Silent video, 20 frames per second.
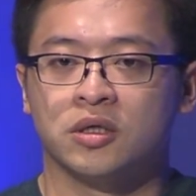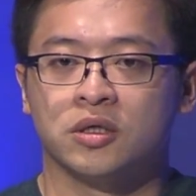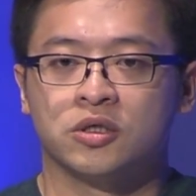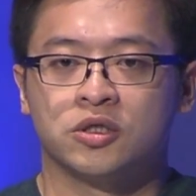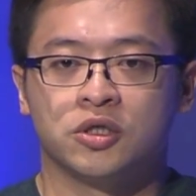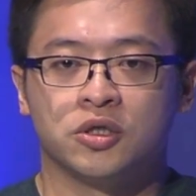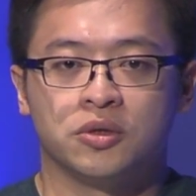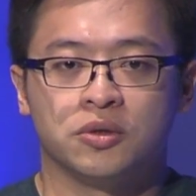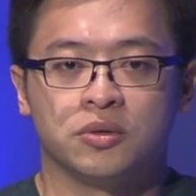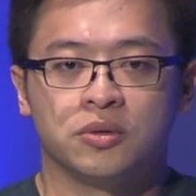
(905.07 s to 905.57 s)

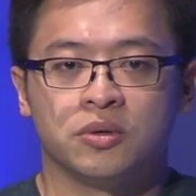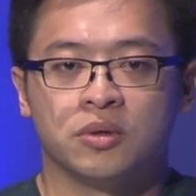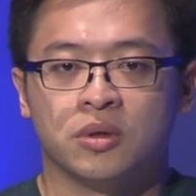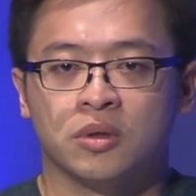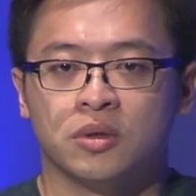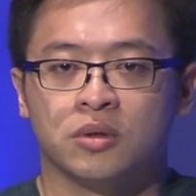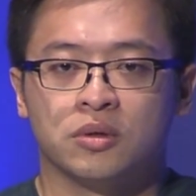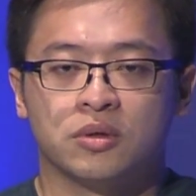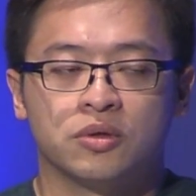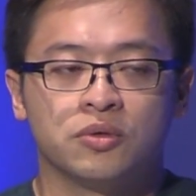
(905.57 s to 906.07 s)
to
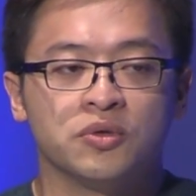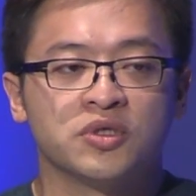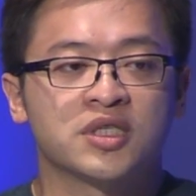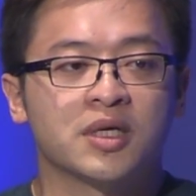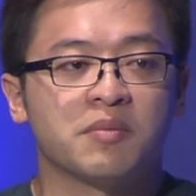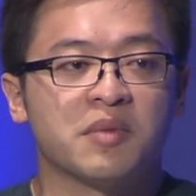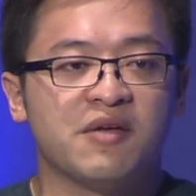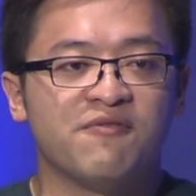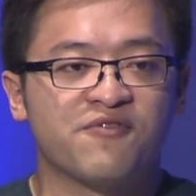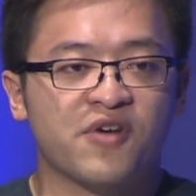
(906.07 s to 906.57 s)
do
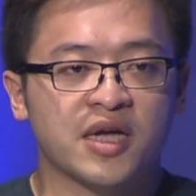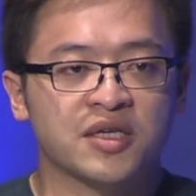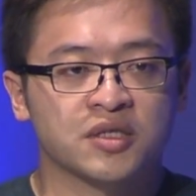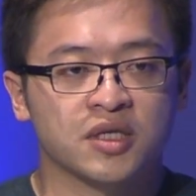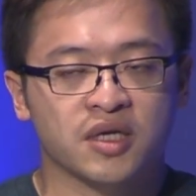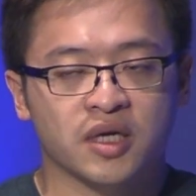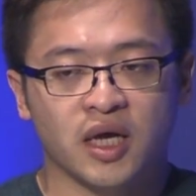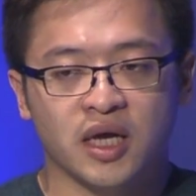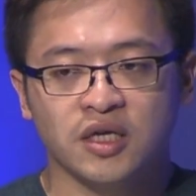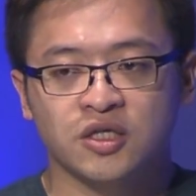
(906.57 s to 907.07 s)
some
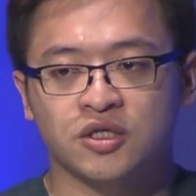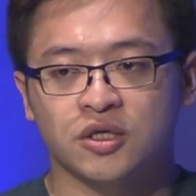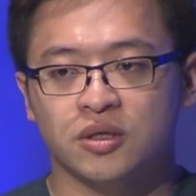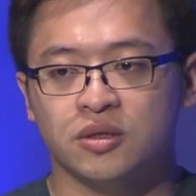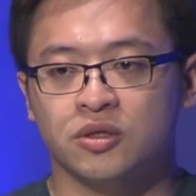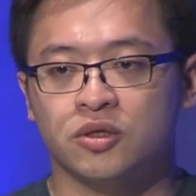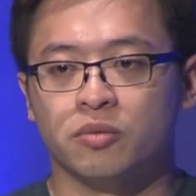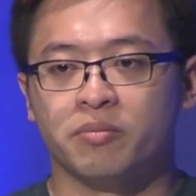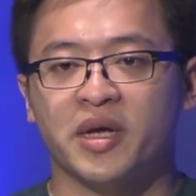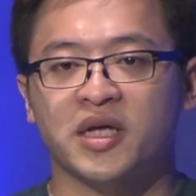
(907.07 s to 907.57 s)
investigation
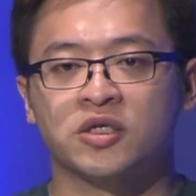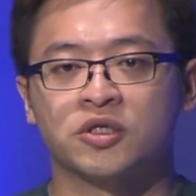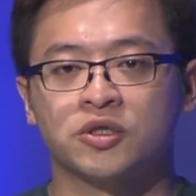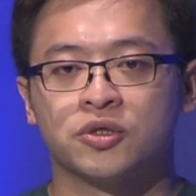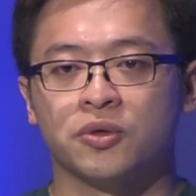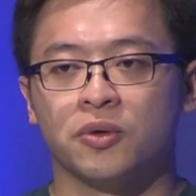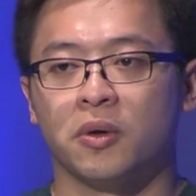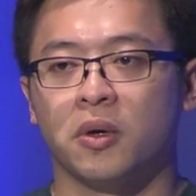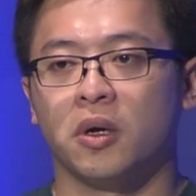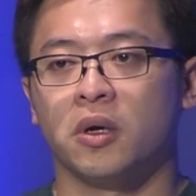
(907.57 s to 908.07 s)
to make
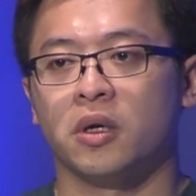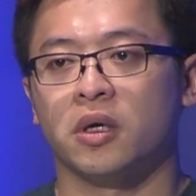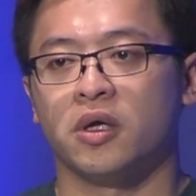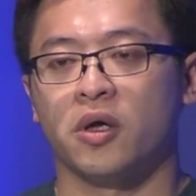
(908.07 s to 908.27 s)
sure